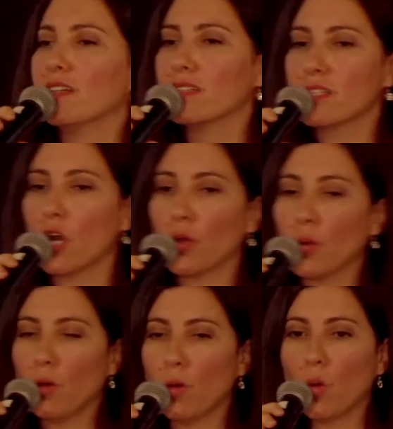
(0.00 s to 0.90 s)

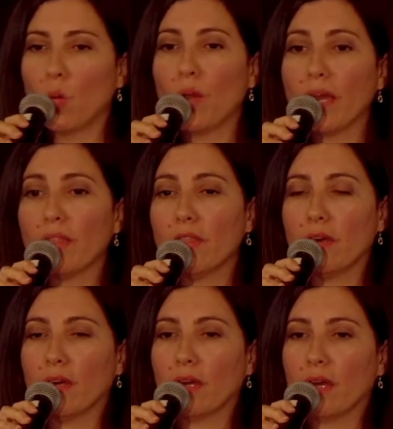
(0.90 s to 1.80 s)
So with
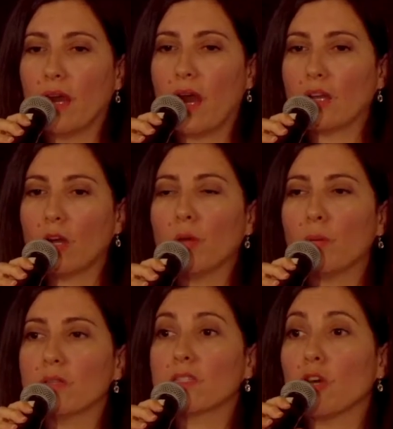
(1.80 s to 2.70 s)

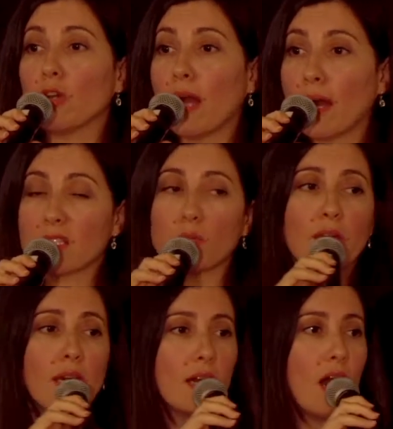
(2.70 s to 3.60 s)
so last
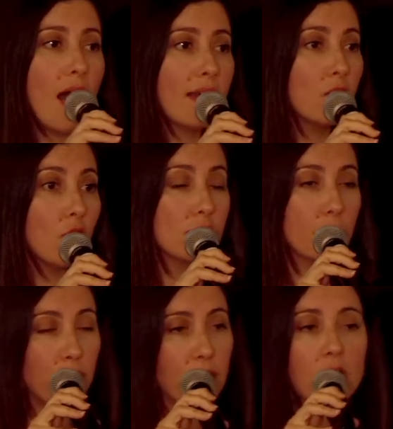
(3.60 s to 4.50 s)
week, I closed a
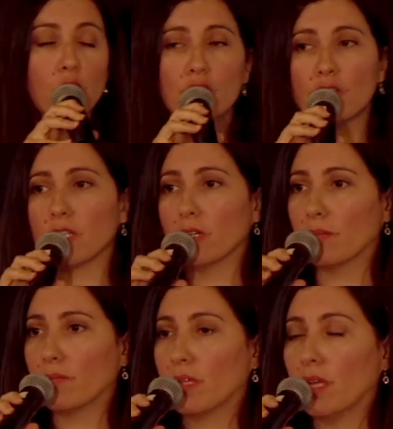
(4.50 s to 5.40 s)
pretty huge
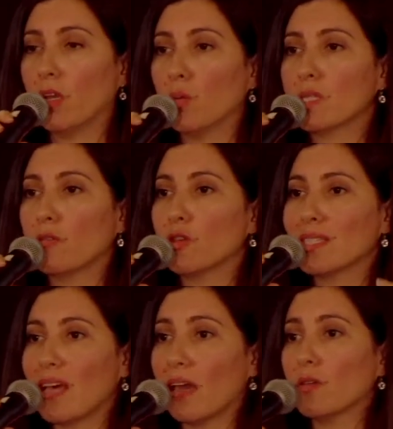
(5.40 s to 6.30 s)
deal. It was for
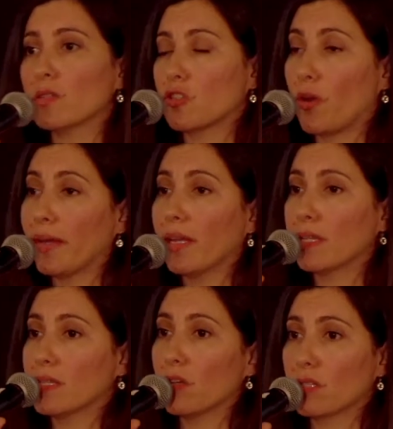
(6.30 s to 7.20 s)
sales training
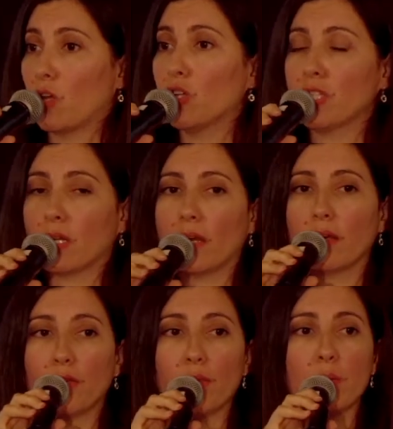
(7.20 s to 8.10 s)
and sales coaching, like
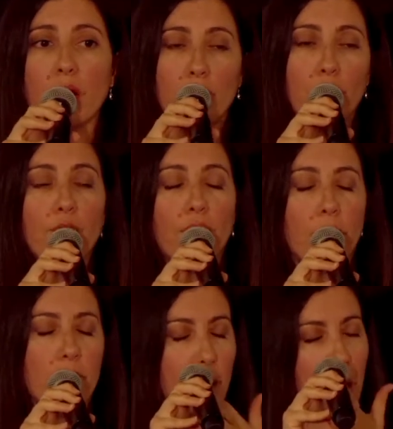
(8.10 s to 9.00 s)
a 3-month program.